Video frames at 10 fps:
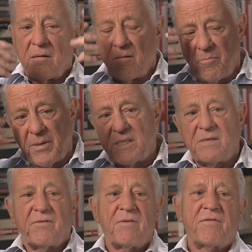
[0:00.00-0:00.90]
a piece
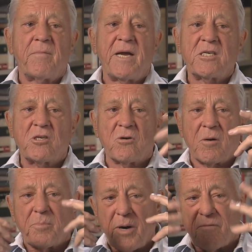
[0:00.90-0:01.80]
of information or
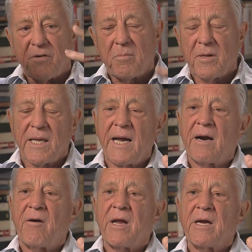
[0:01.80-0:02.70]
a profitable
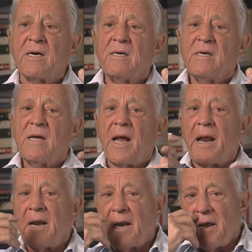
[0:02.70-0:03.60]
area?
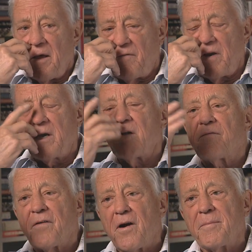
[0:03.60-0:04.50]
And if he
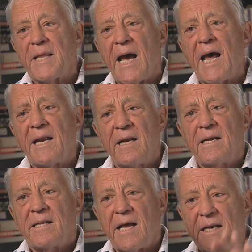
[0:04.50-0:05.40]
confirmed that,
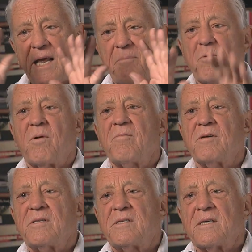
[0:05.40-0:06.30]
that kept
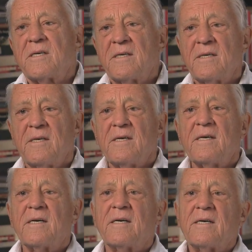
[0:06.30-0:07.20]
Woodward's
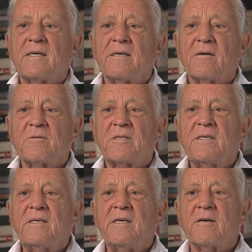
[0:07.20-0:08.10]

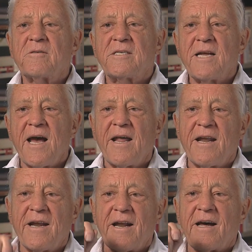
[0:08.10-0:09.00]
nose down
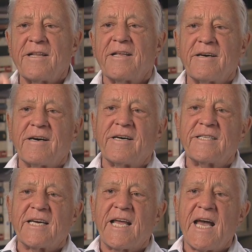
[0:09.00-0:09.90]
and
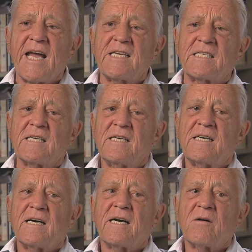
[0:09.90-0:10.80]
on the case.
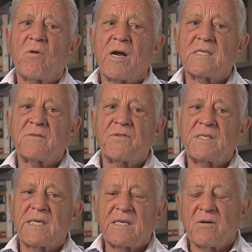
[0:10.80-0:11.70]
Whereas if he
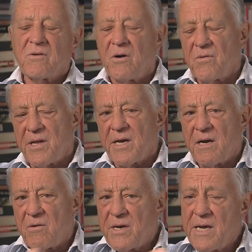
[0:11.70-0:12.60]
said, don't go there,
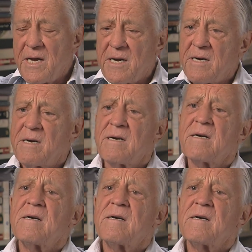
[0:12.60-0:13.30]
go here,